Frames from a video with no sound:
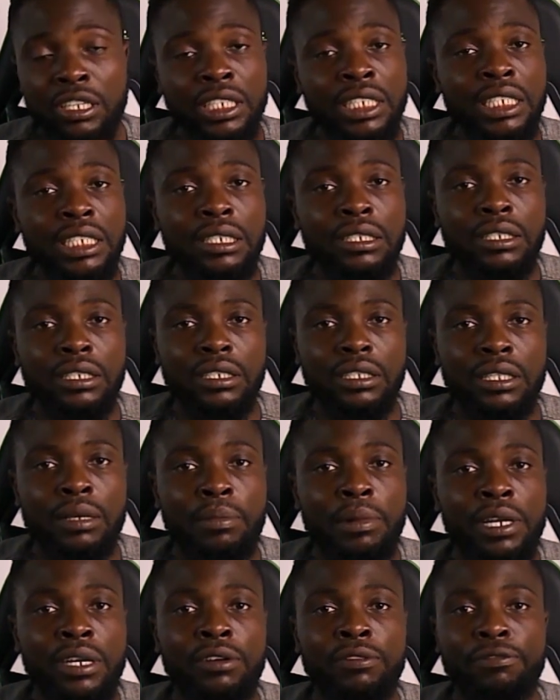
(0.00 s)
It's not
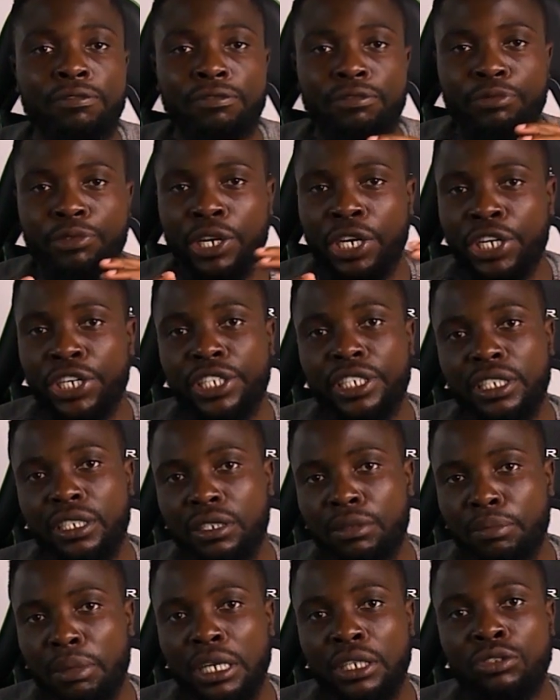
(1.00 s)
just the matter of
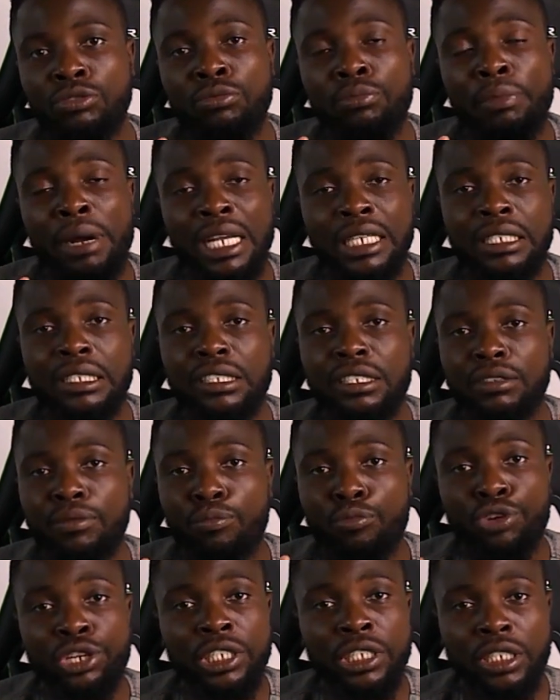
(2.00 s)
learning, but you
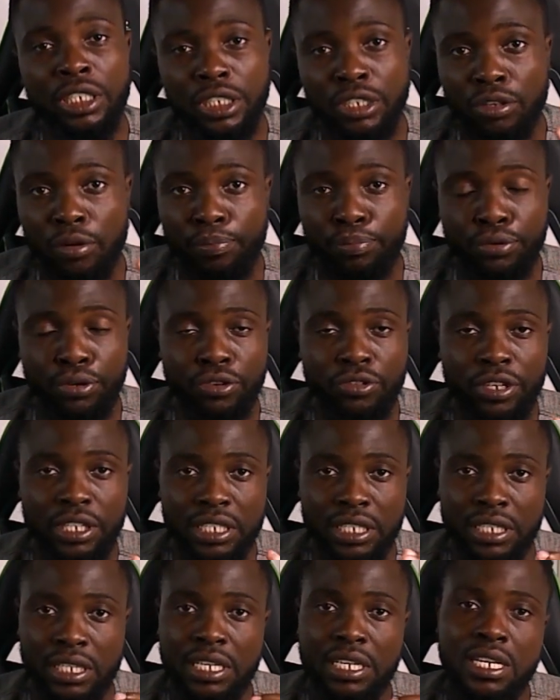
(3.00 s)
must monitor your
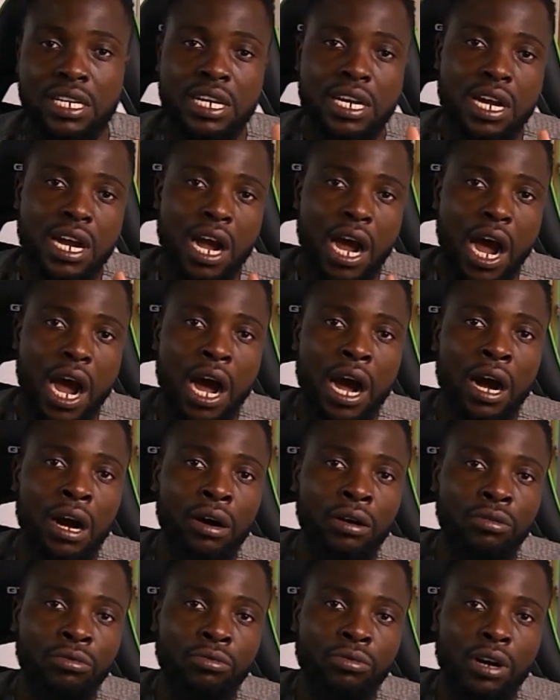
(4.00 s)
progress.
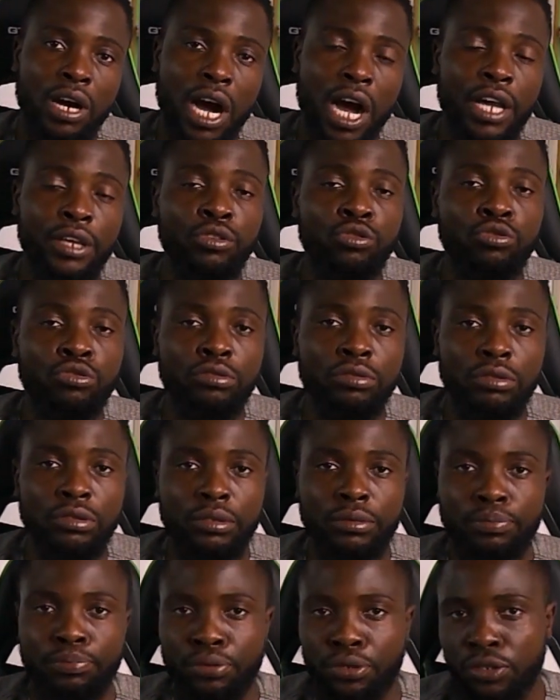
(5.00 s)
How are
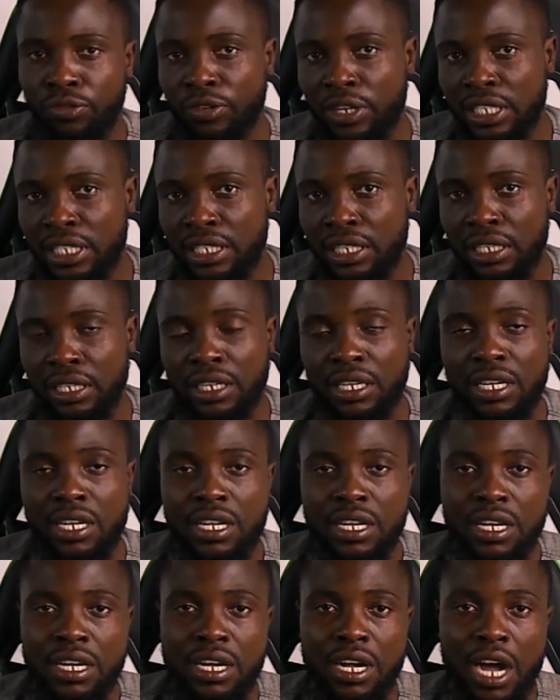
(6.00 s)
you progressing?
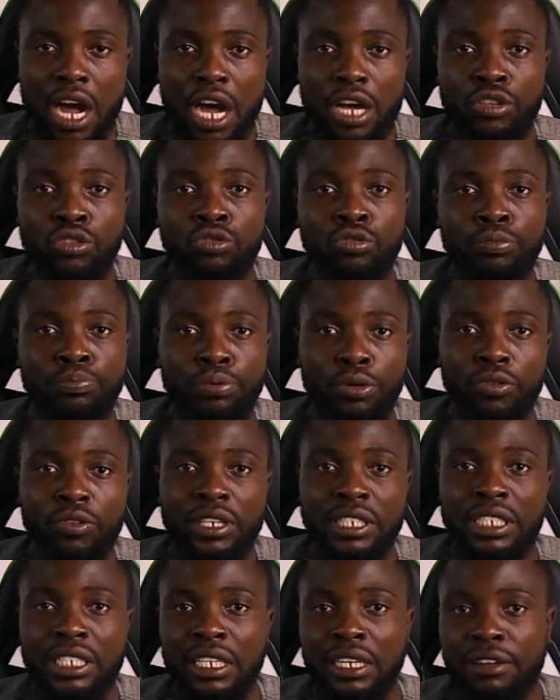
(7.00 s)
Are you
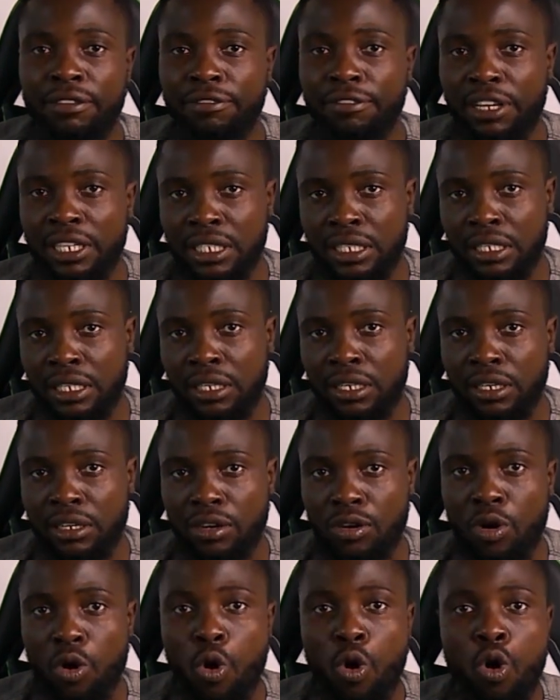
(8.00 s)
progressing
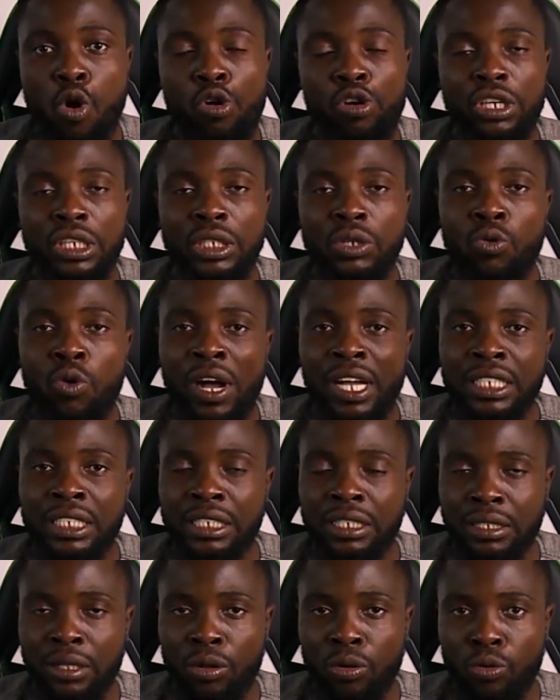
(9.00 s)
faster or you
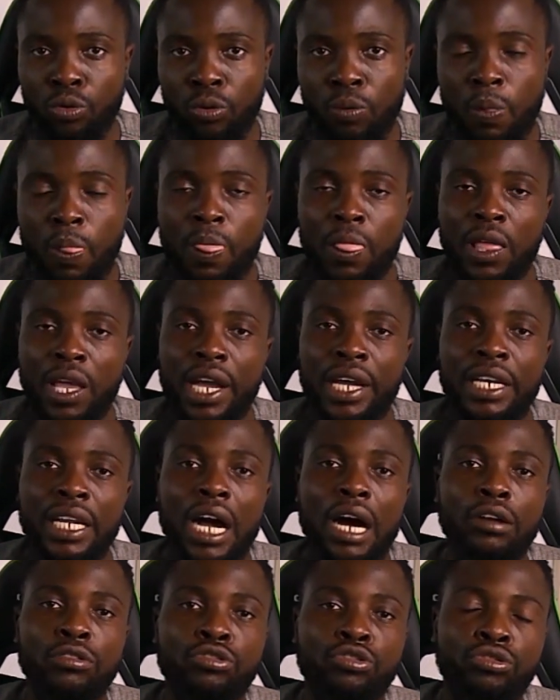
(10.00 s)
are slow?
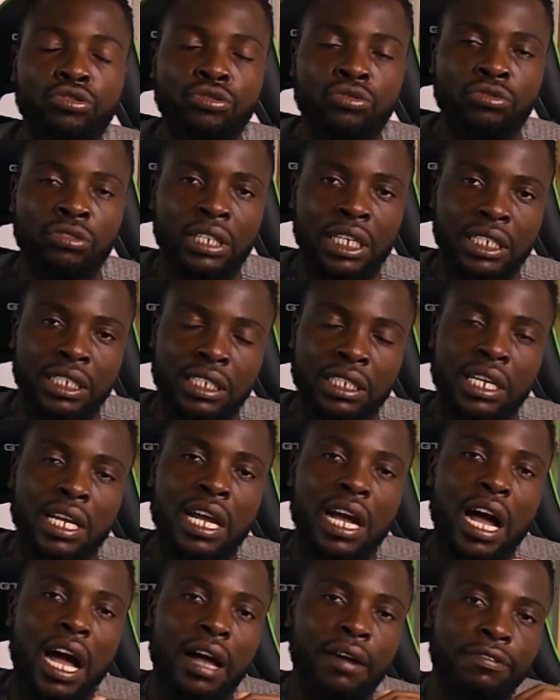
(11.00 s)
And how do you do
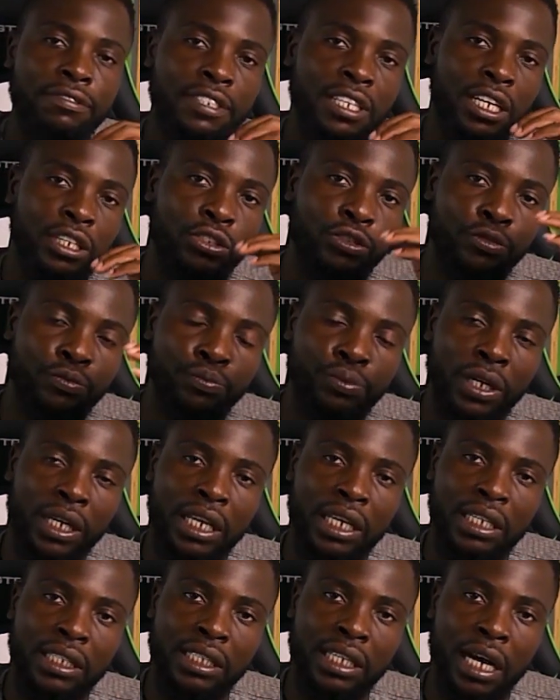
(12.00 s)
that? After you've
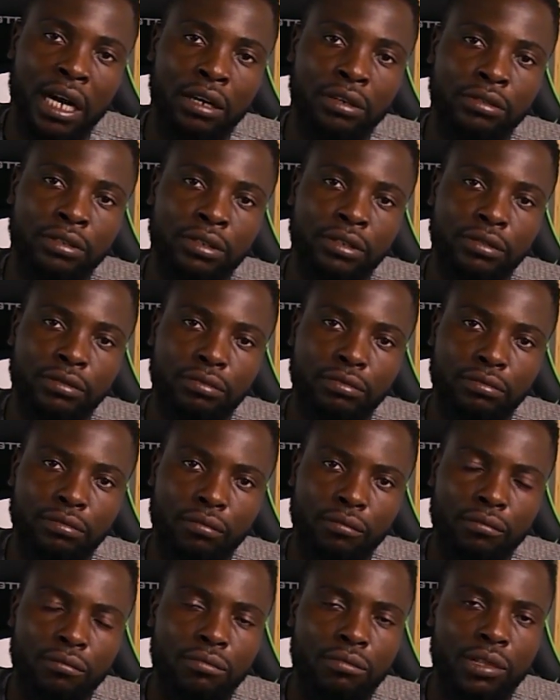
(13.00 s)
broken down
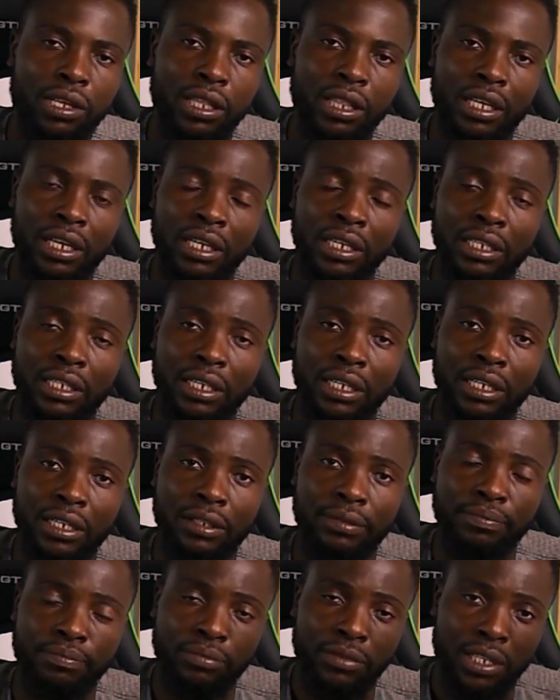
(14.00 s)

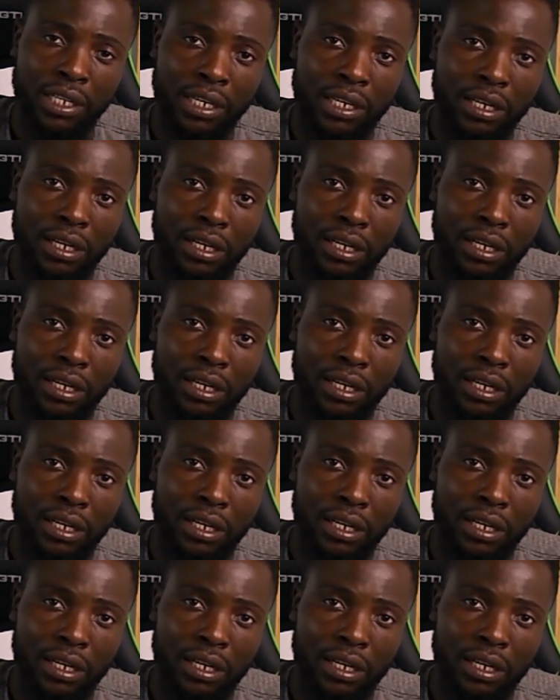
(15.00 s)
the